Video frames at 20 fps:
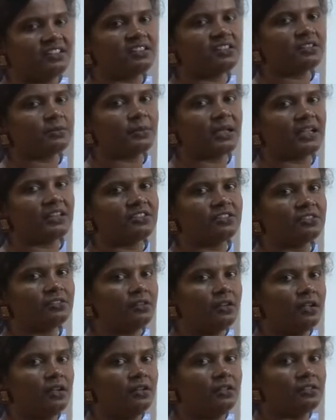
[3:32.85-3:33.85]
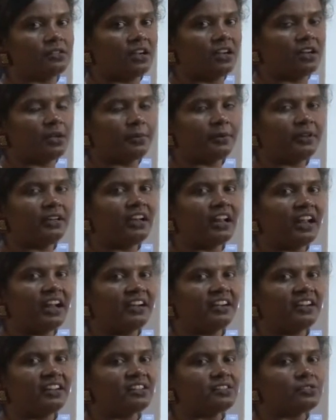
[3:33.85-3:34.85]
Just imagine urban
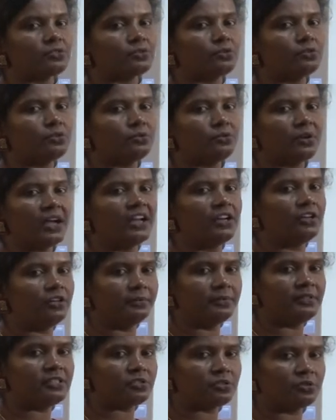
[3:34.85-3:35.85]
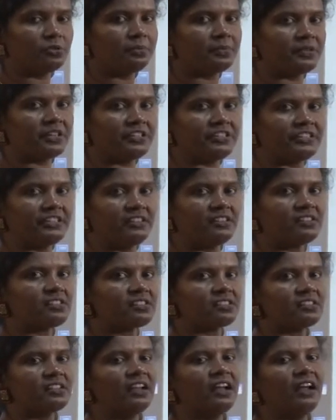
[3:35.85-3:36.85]
land is so valuable, so
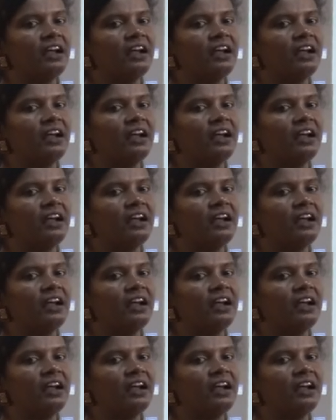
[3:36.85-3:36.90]
precious